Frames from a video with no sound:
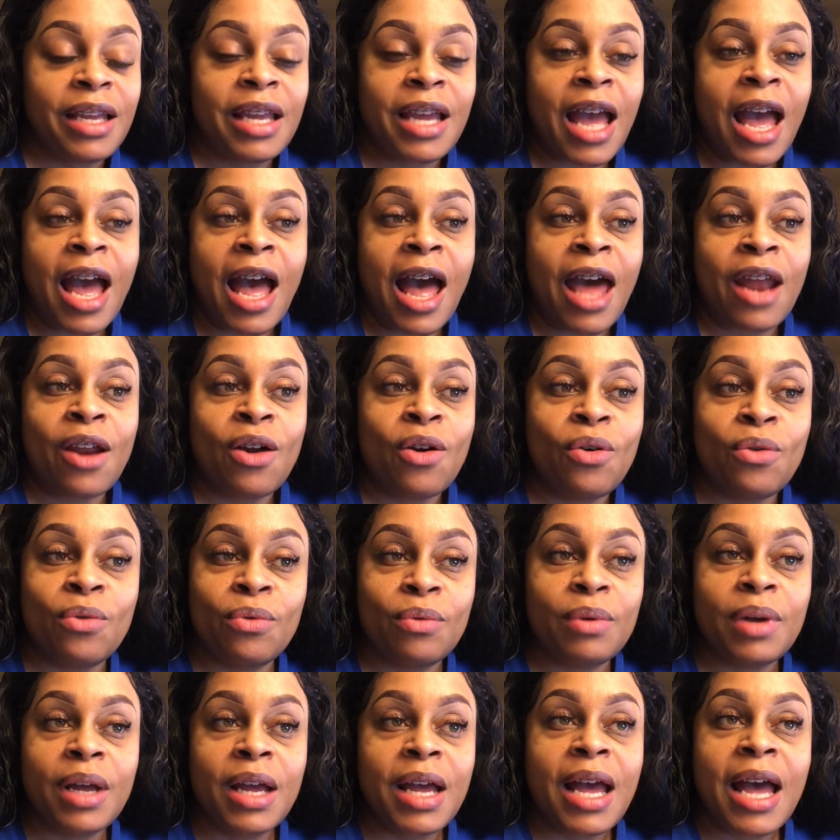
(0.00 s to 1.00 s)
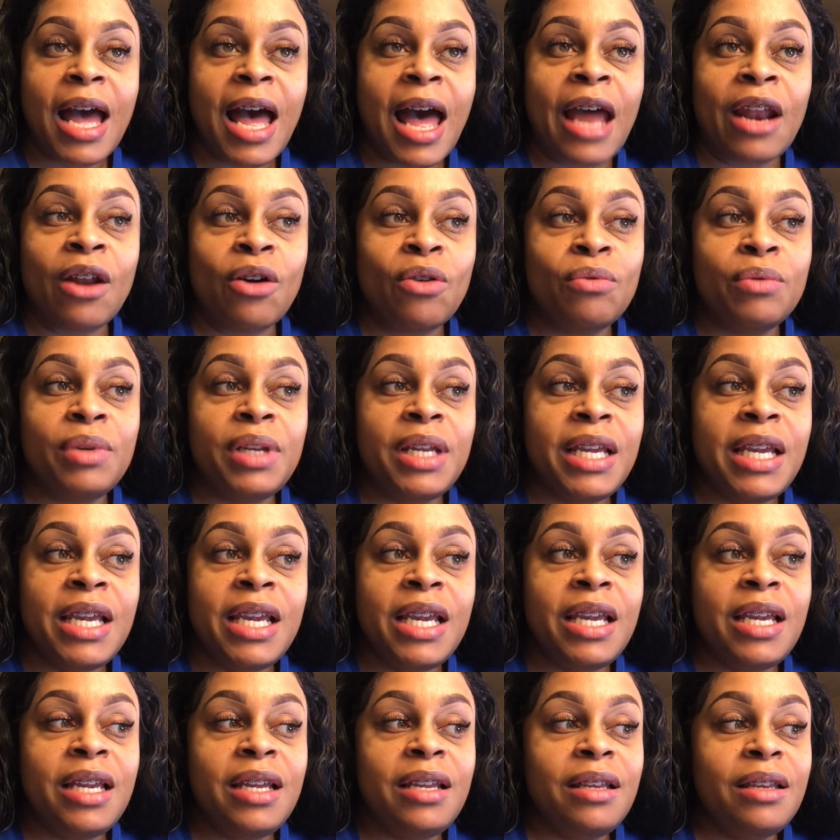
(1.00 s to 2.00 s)
I don't
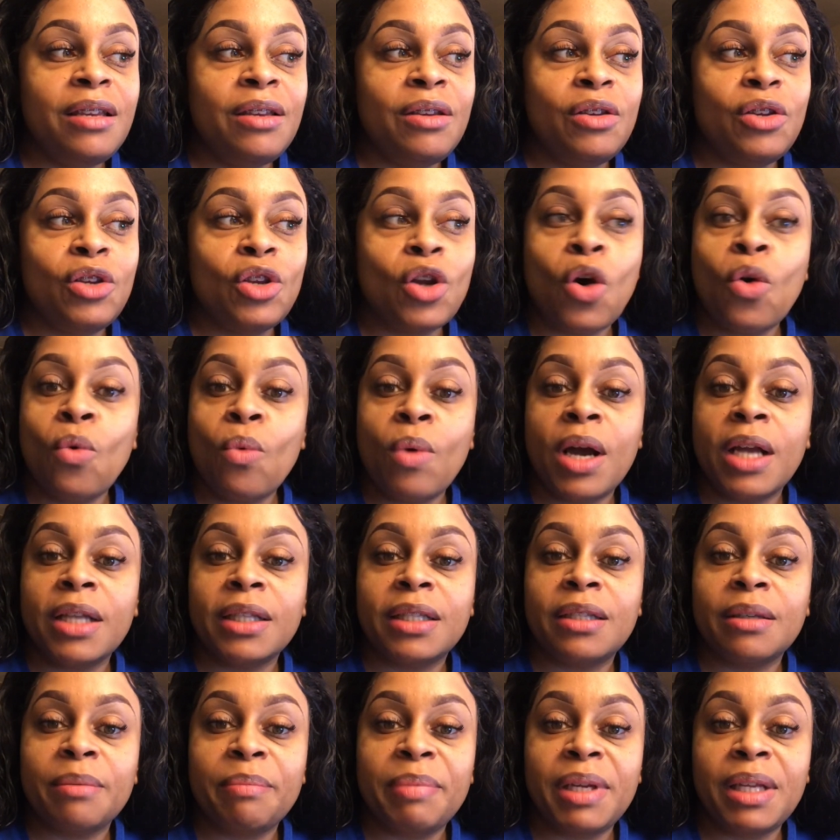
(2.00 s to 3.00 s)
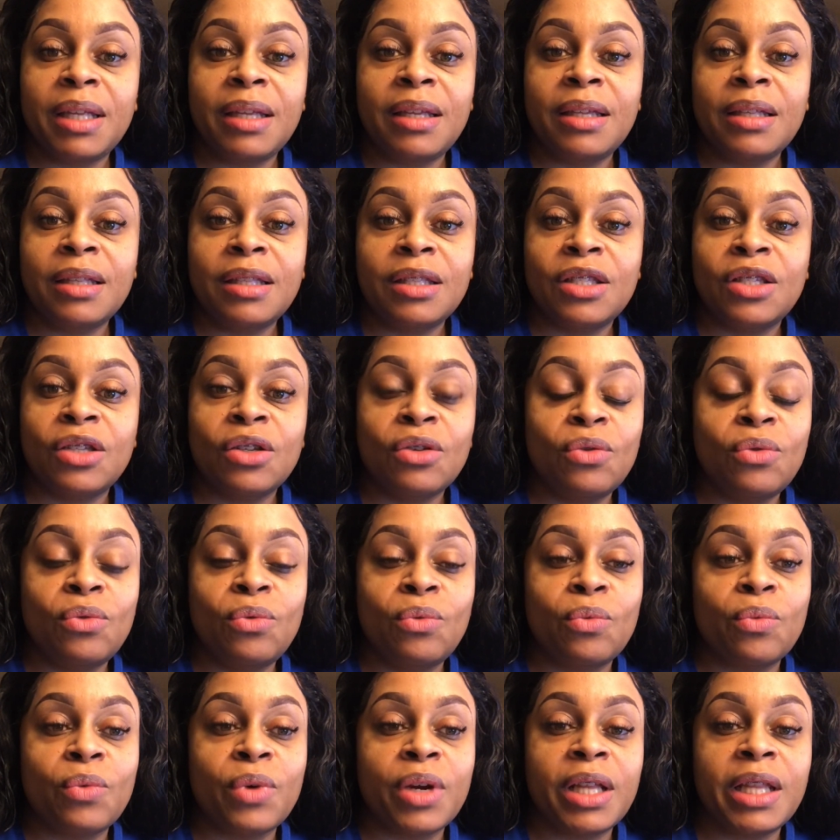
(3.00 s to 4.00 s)
need no one to
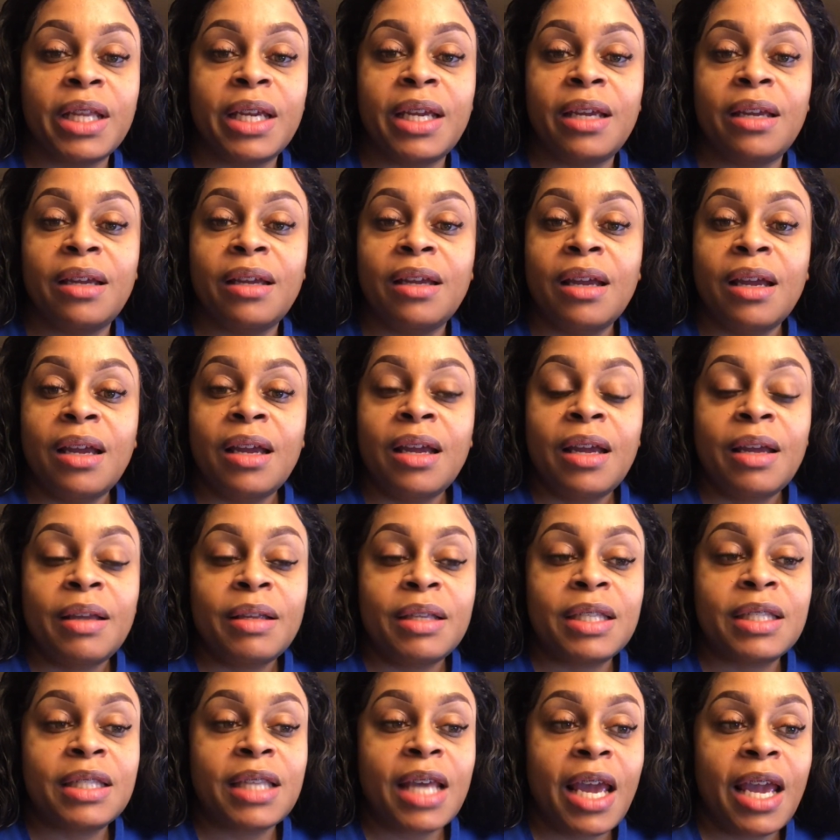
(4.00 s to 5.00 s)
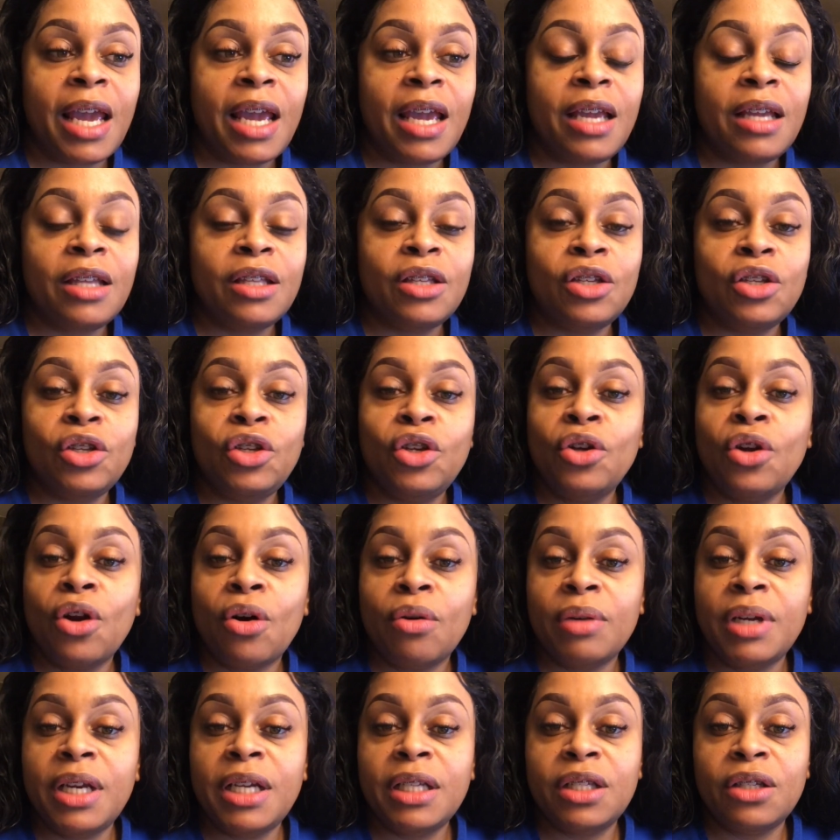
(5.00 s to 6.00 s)
really say, you
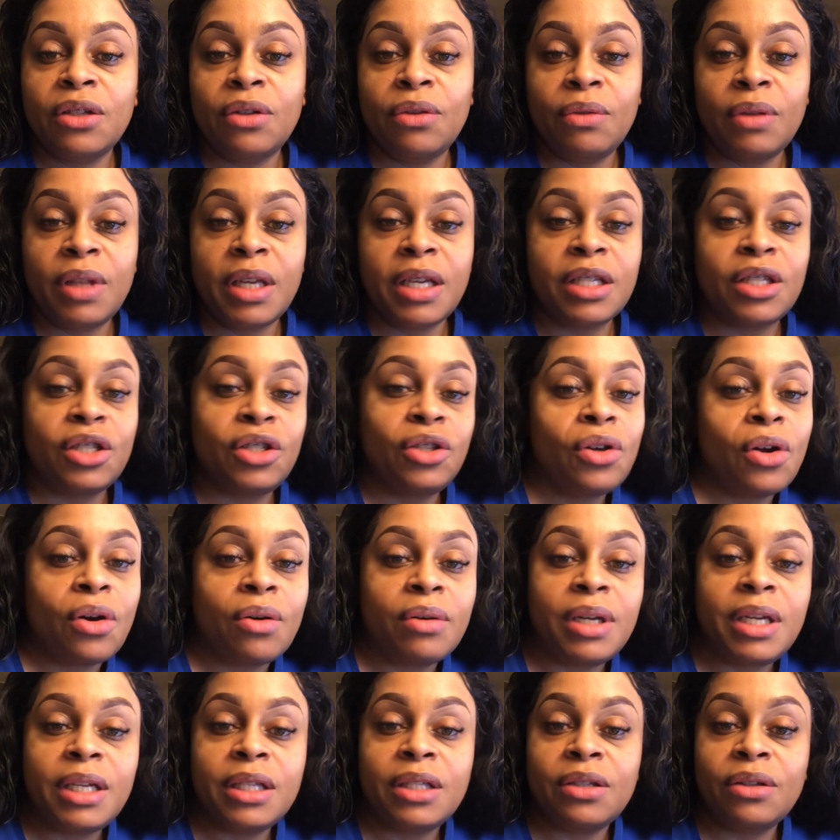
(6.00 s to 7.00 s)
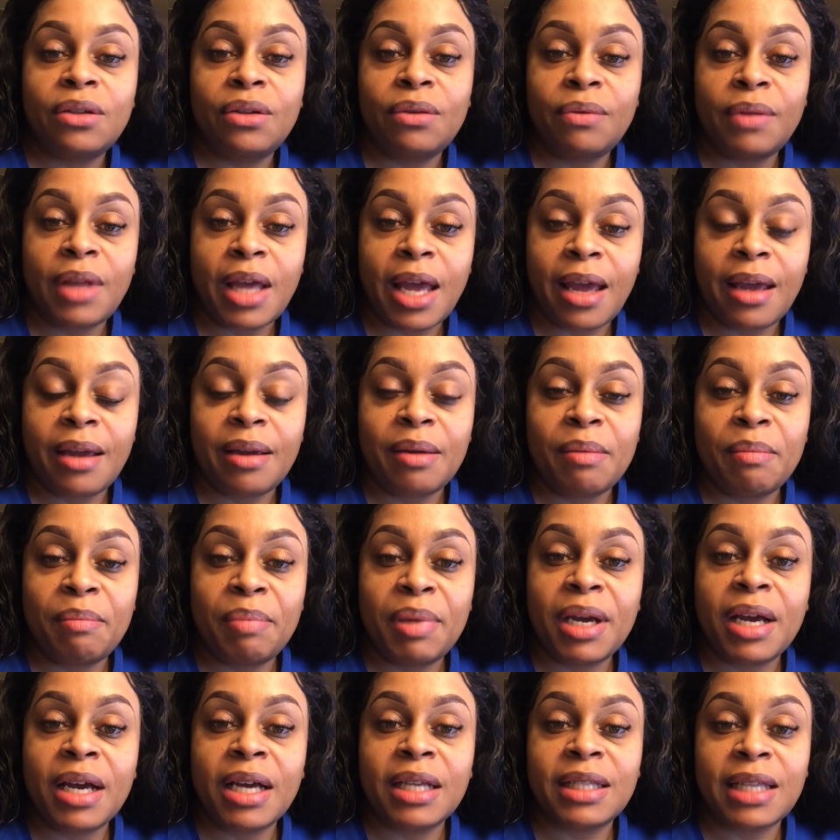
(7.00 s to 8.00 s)
don't need to do this, you don't need to do that,
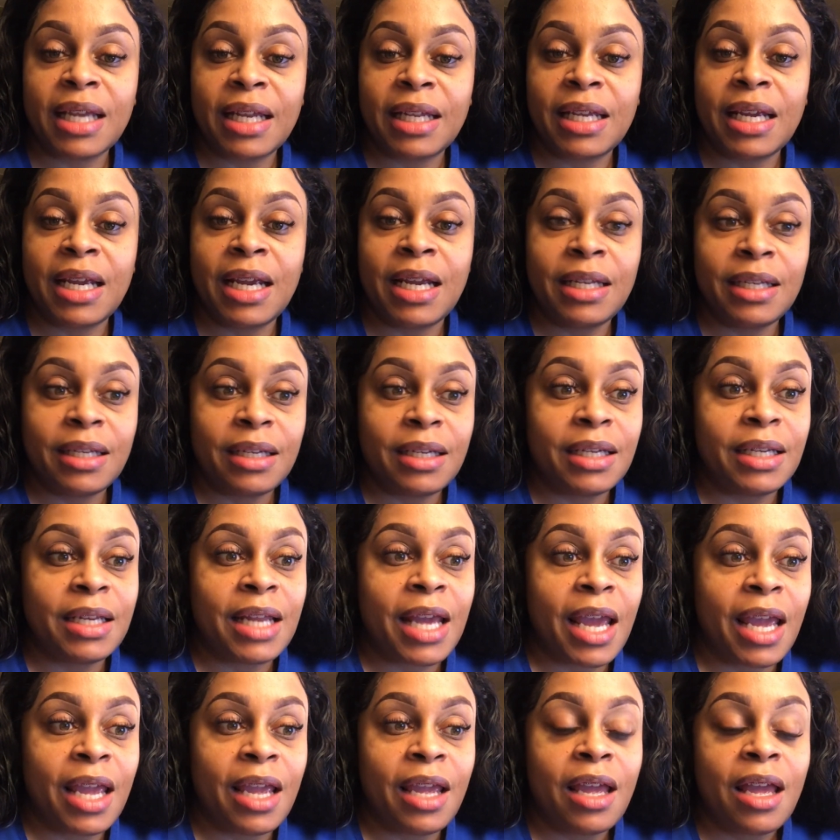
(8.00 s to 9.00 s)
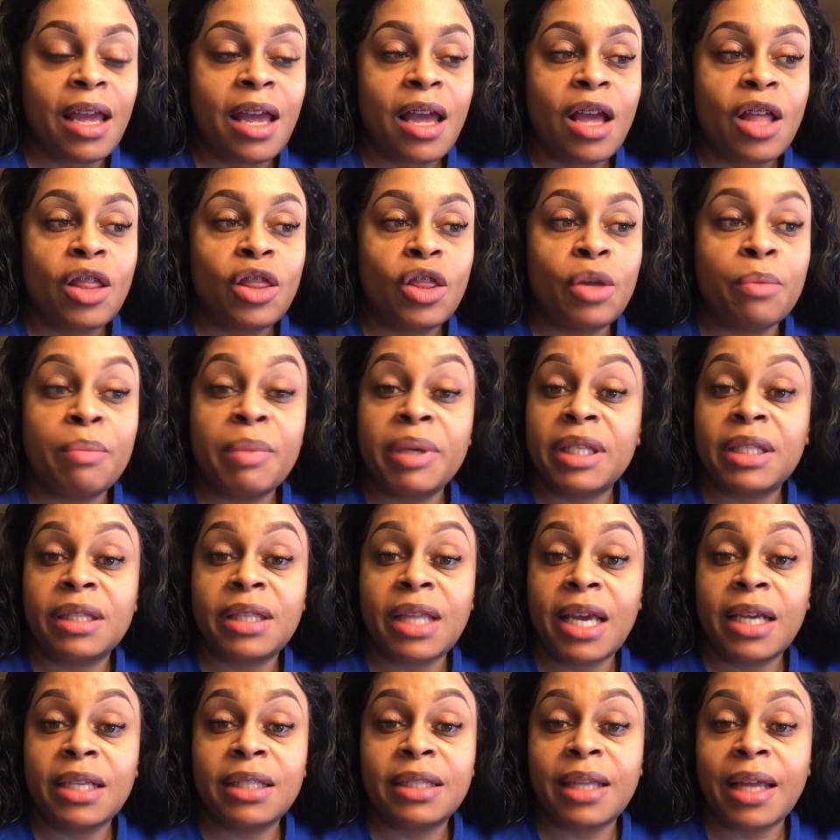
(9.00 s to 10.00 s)
because at the end of the day, the
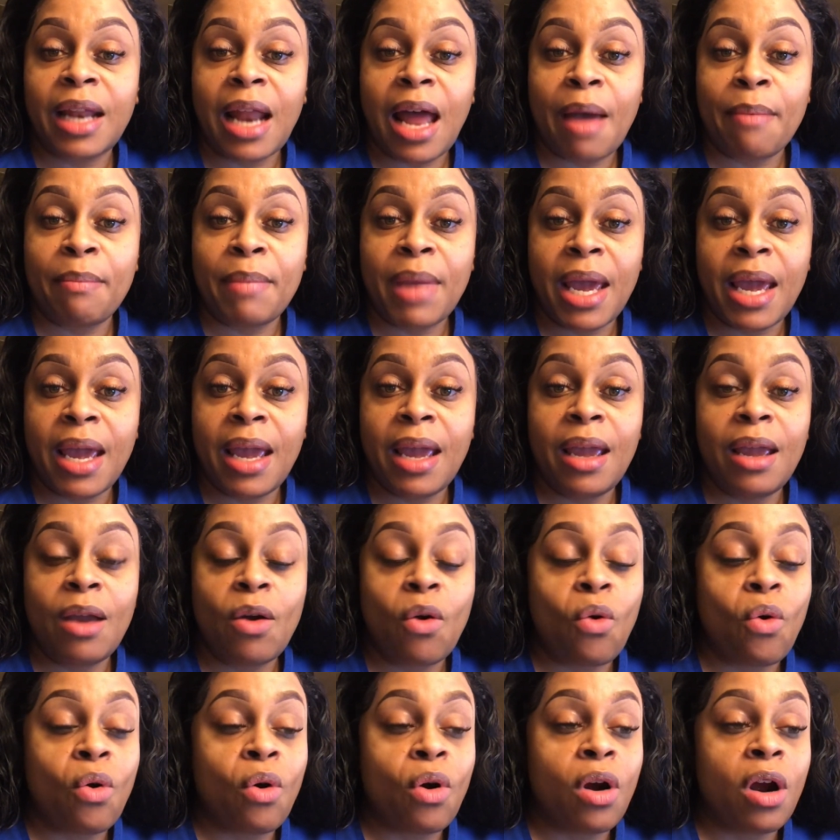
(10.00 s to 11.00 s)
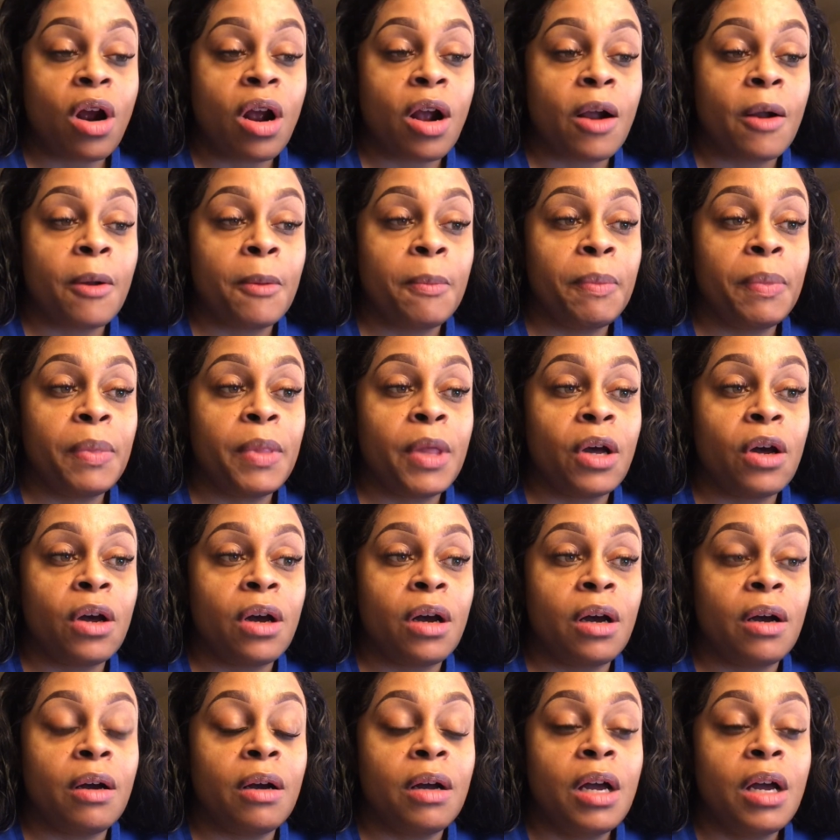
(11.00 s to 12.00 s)
mistakes that I made or the